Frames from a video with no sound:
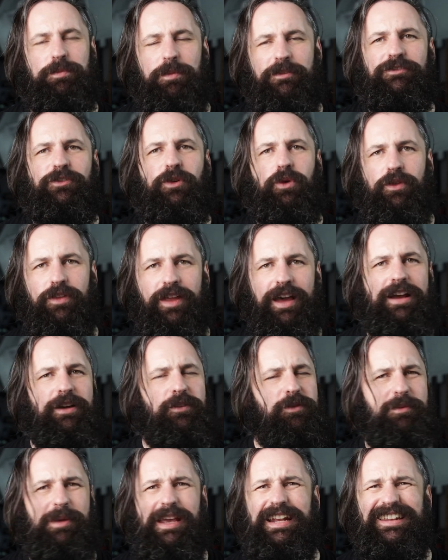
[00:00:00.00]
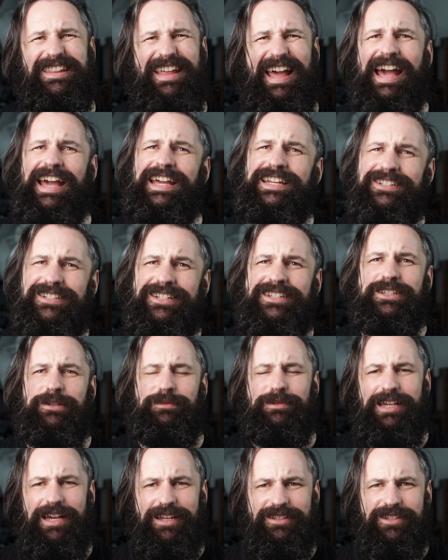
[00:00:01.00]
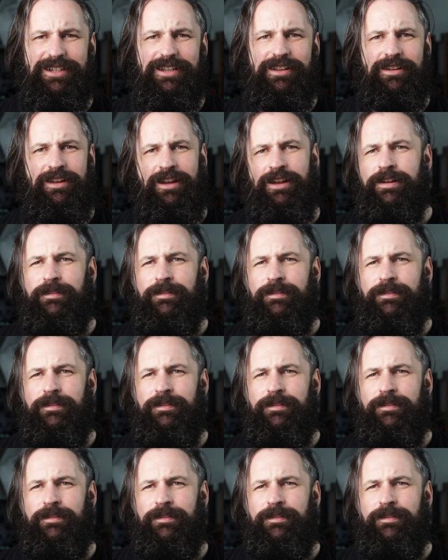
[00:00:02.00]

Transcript: Before that, I've made it in the 80s, I'm guessing.